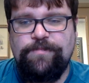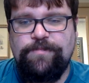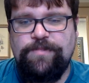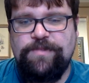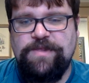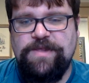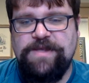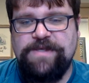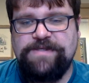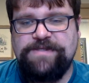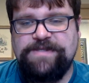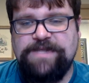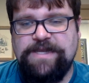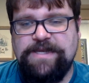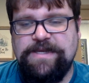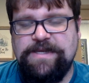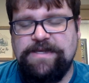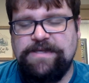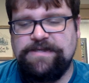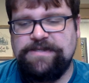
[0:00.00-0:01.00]
this
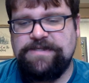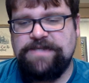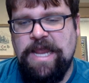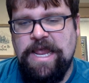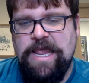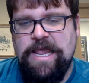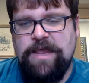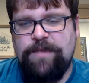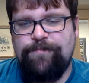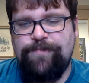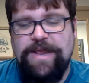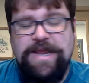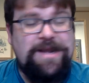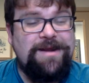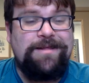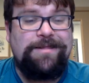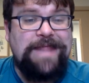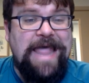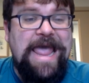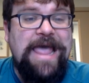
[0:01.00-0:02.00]
has been
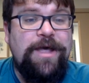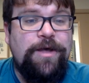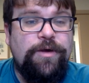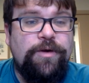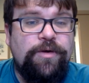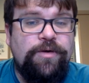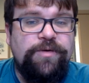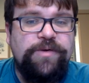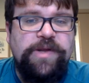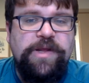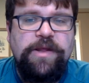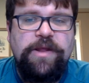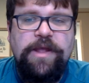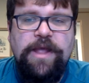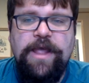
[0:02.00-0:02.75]
allowed,